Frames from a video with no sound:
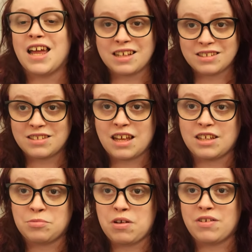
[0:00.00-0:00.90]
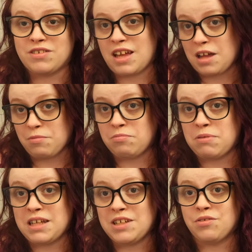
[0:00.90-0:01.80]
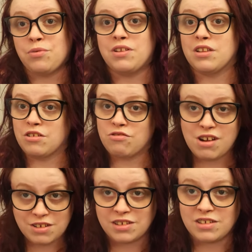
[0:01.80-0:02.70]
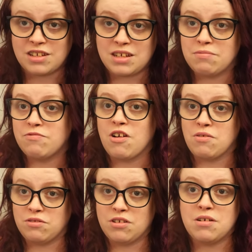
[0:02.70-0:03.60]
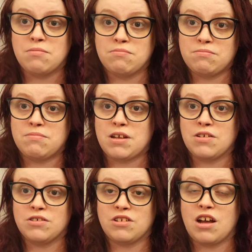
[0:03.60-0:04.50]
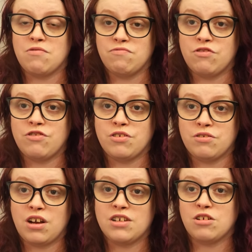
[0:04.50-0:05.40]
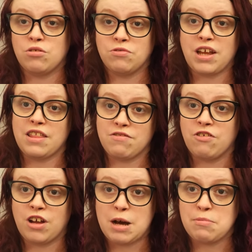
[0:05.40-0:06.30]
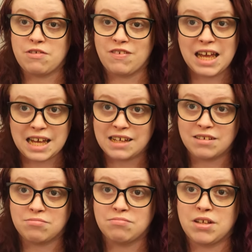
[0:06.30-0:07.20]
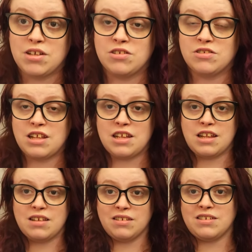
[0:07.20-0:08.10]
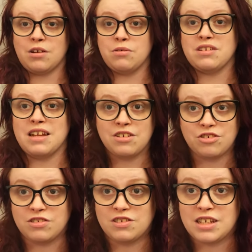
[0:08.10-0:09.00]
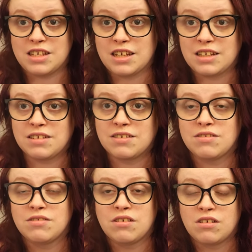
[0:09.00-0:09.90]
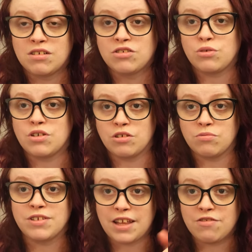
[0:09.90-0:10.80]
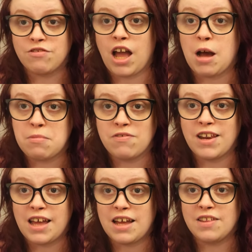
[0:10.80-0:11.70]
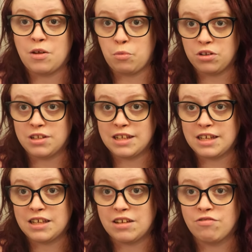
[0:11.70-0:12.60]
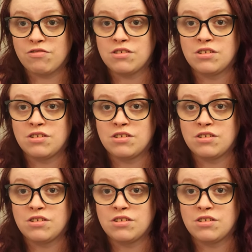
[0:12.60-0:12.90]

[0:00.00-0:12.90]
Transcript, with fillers: next experience I had with police was when the crisis team phoned them because I refused, I told them to get the fuck out my flat because they basically said I was attention seeking. So I told them to get the fuck out of my flat and they wouldn't leave.